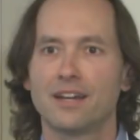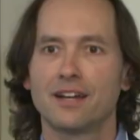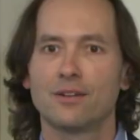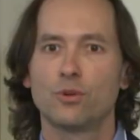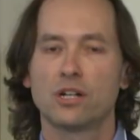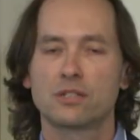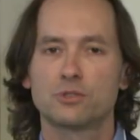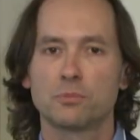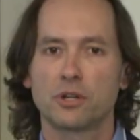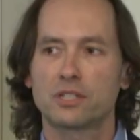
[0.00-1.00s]
Welcome
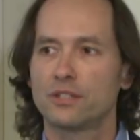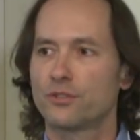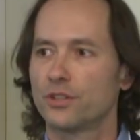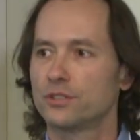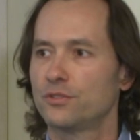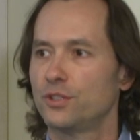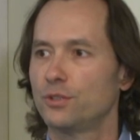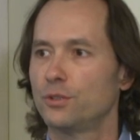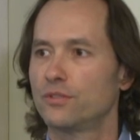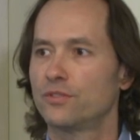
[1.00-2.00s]
to Berkeley for those of
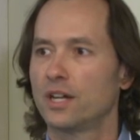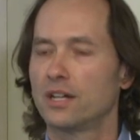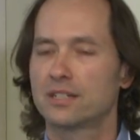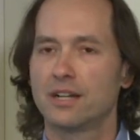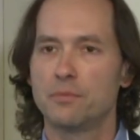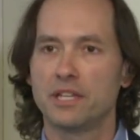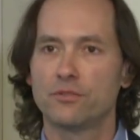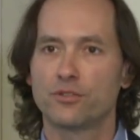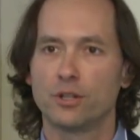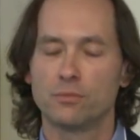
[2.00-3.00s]
you who have come
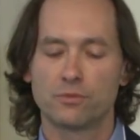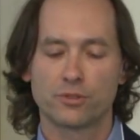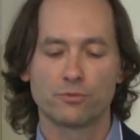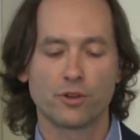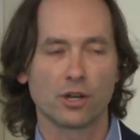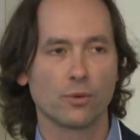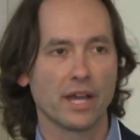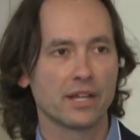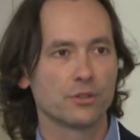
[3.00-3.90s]
in from far away.